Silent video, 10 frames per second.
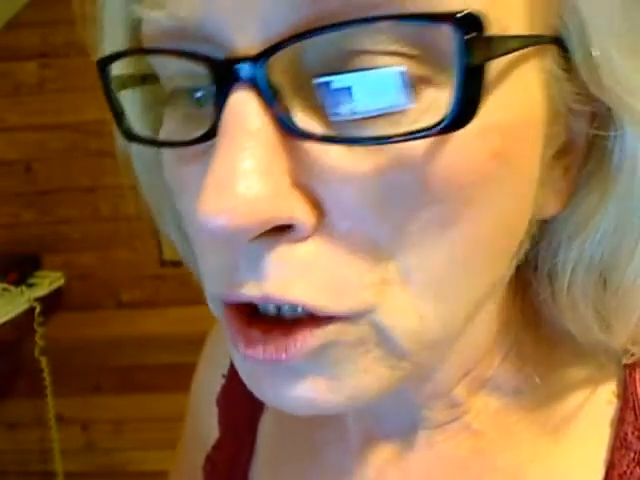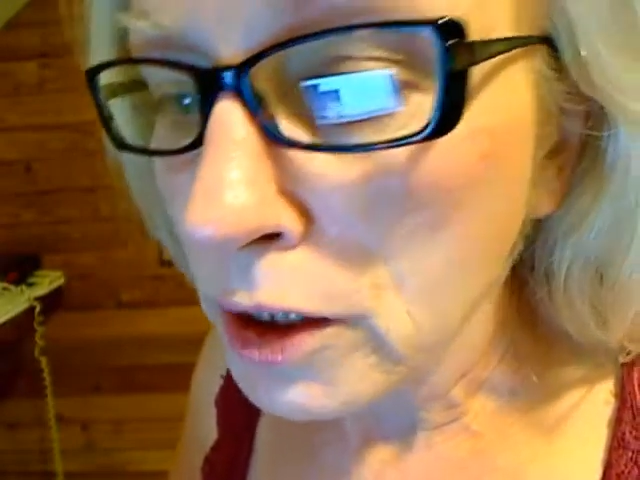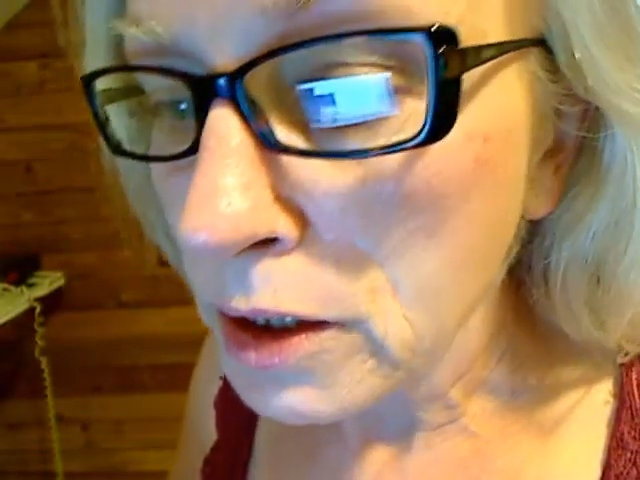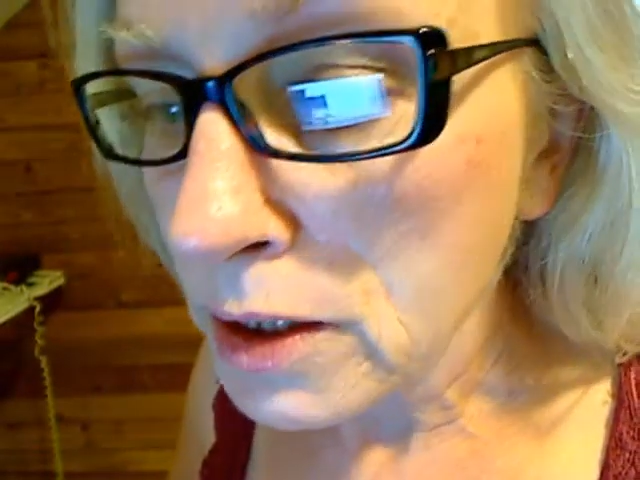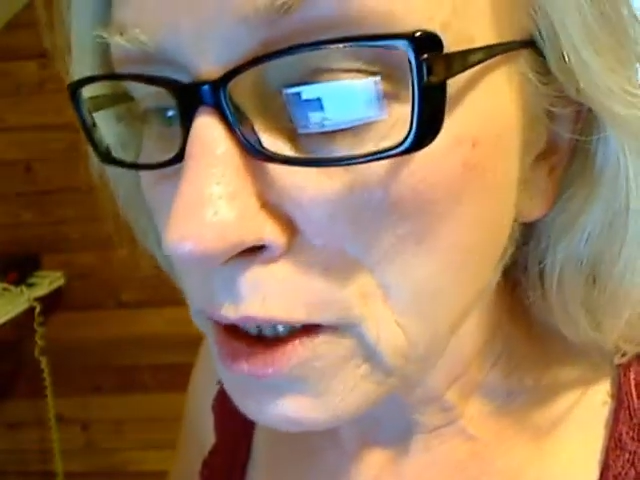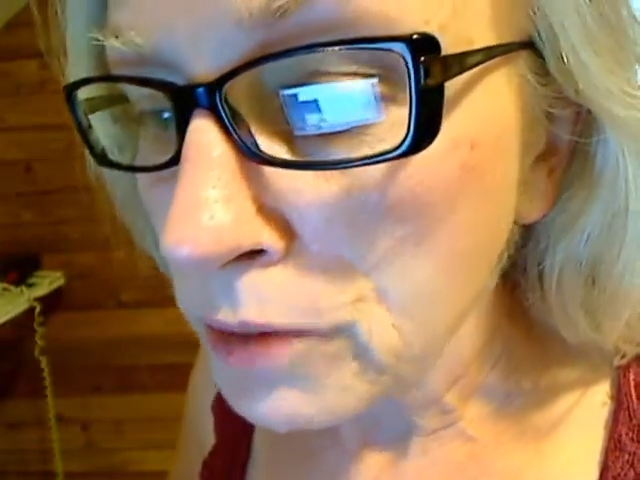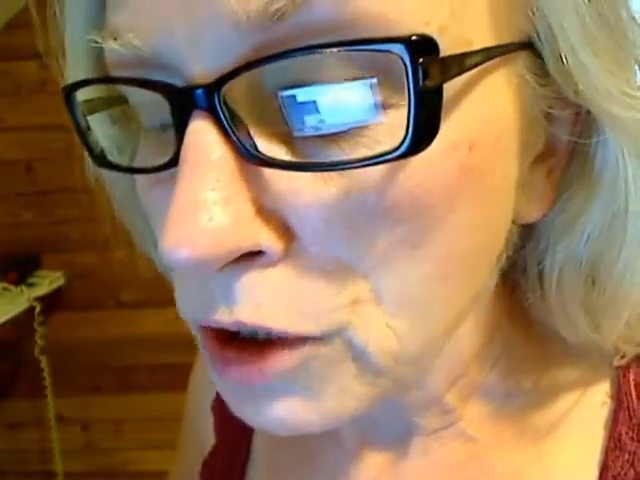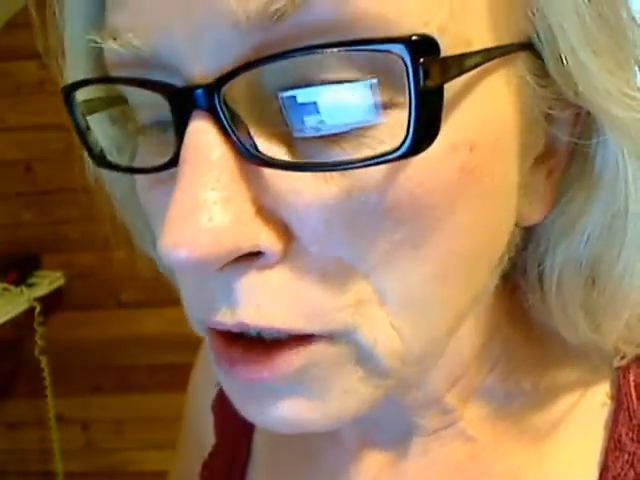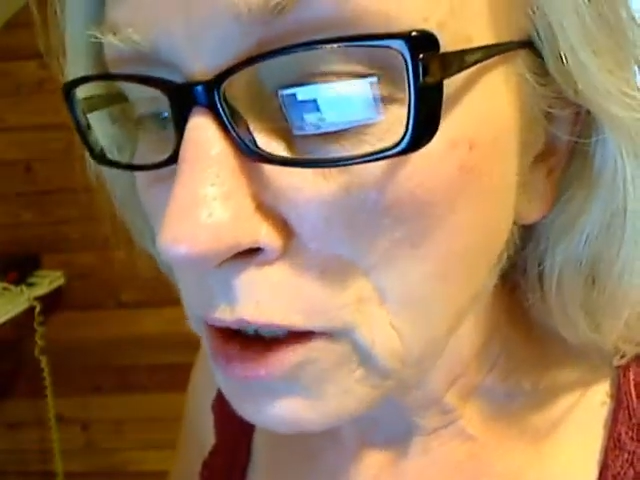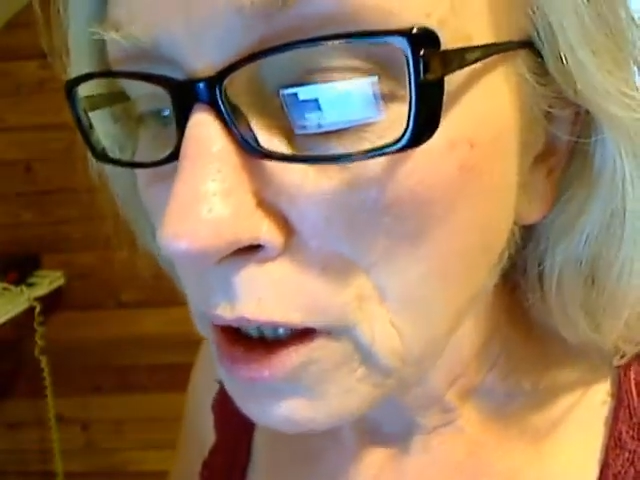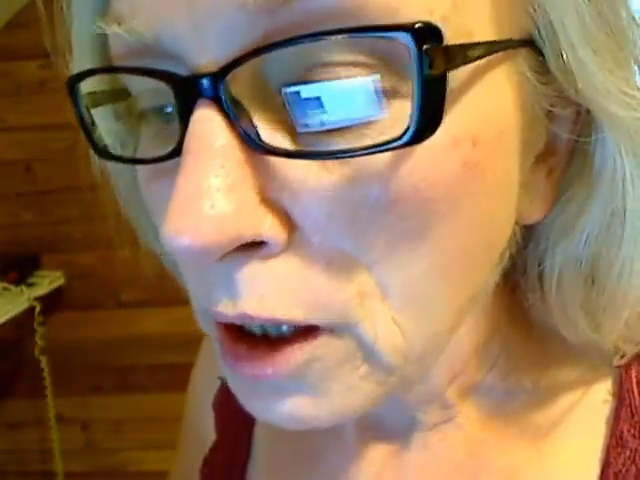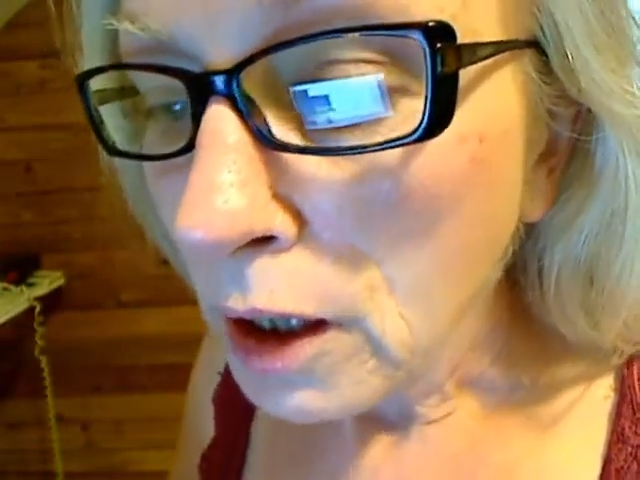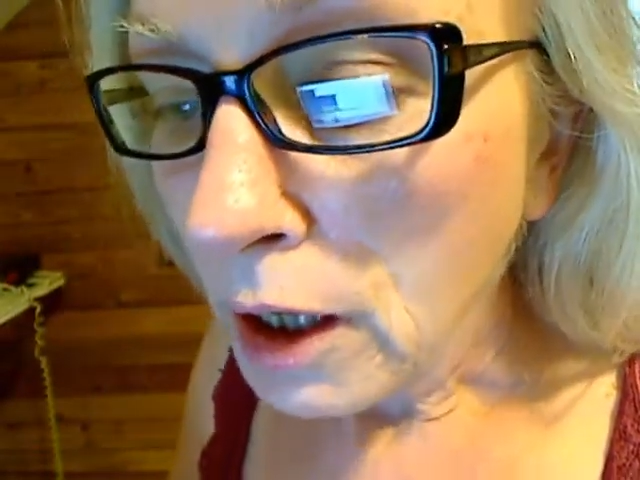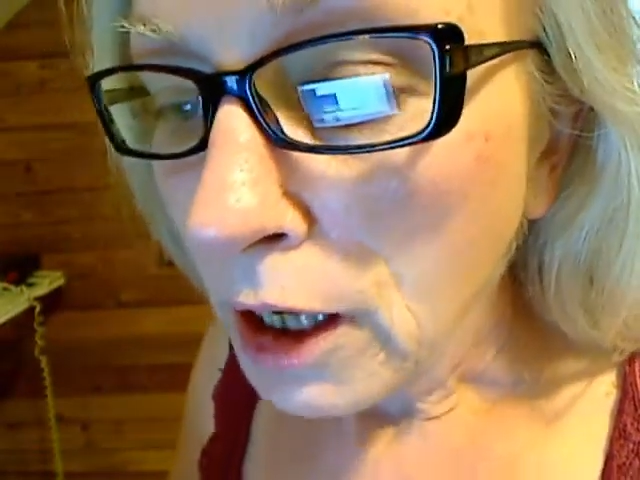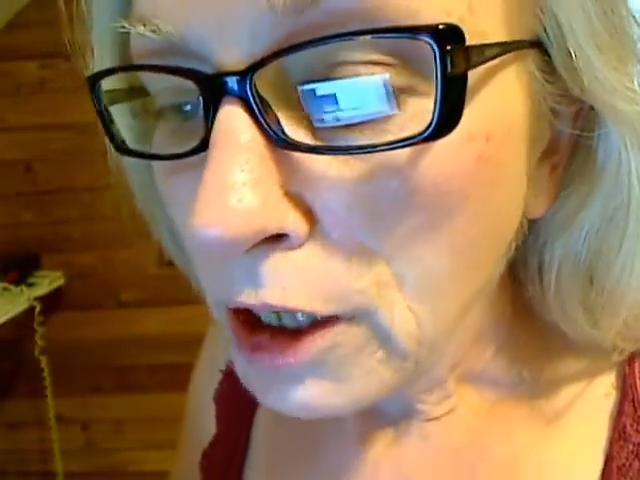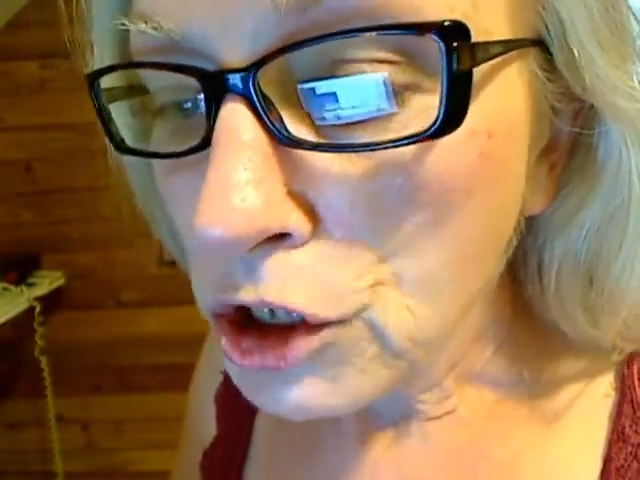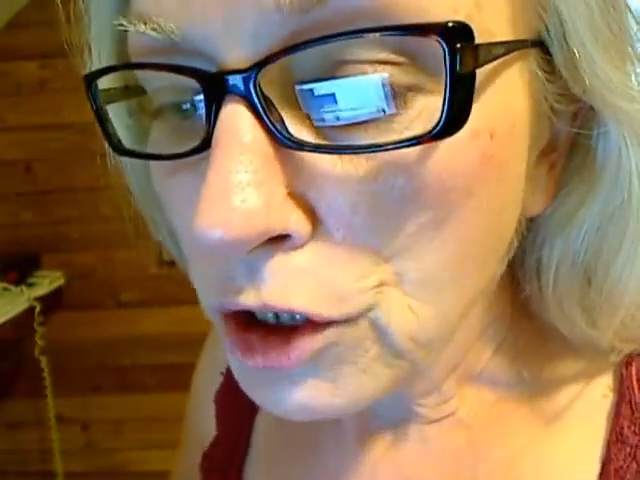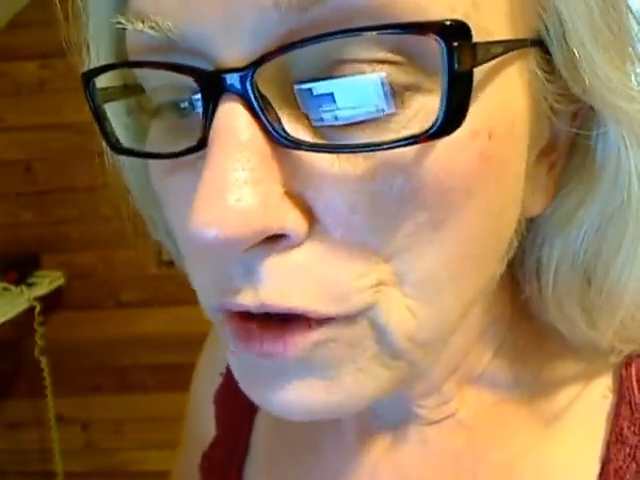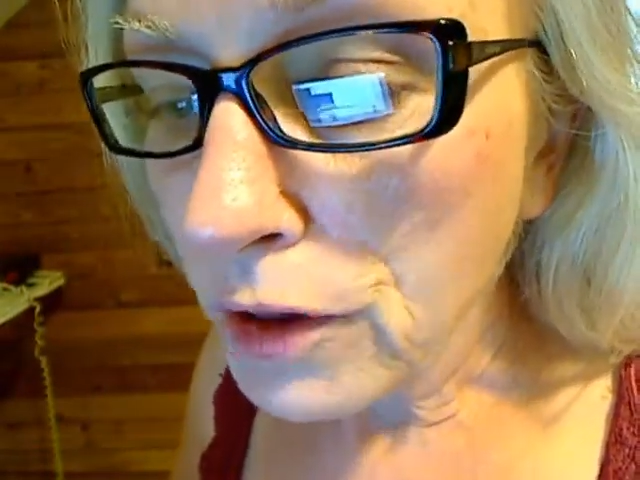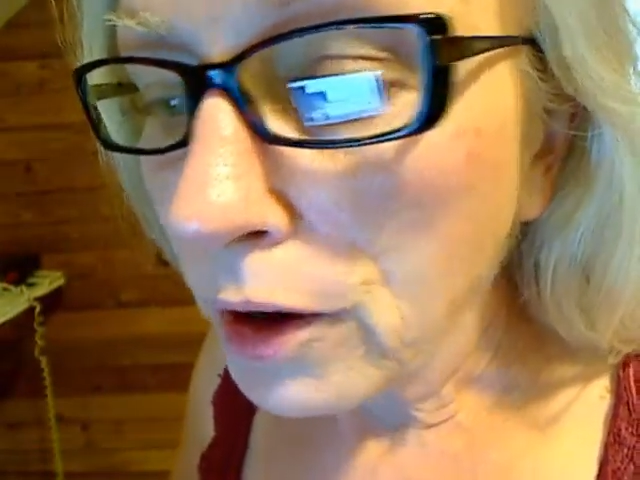on the subject, and
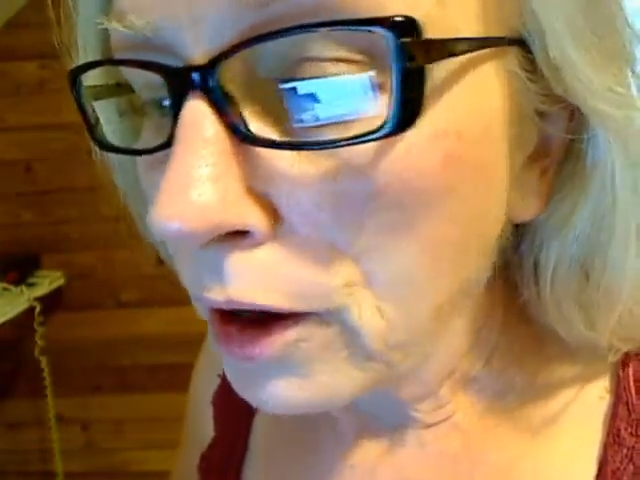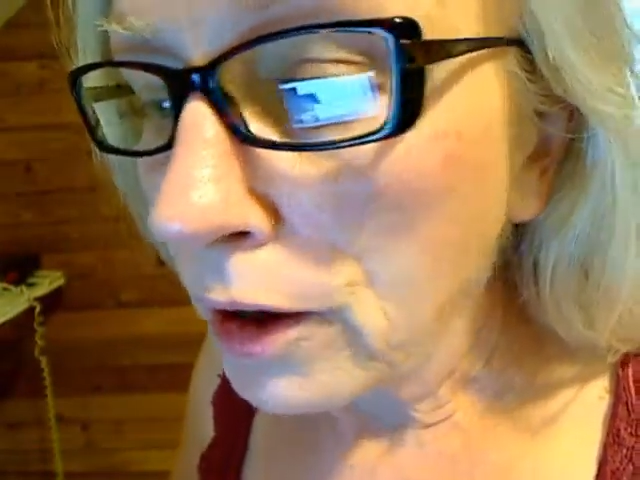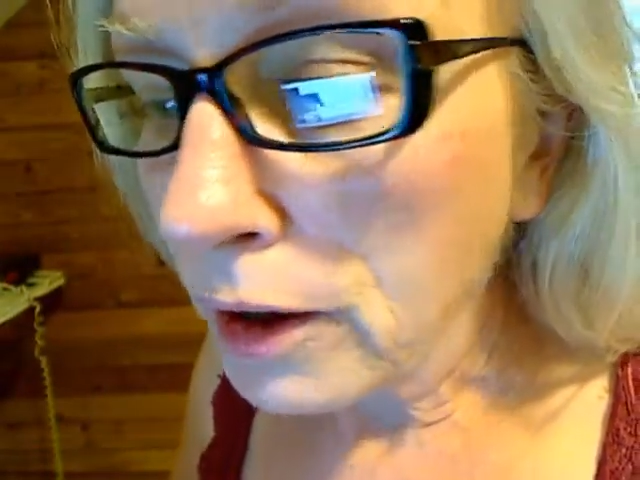sure, there are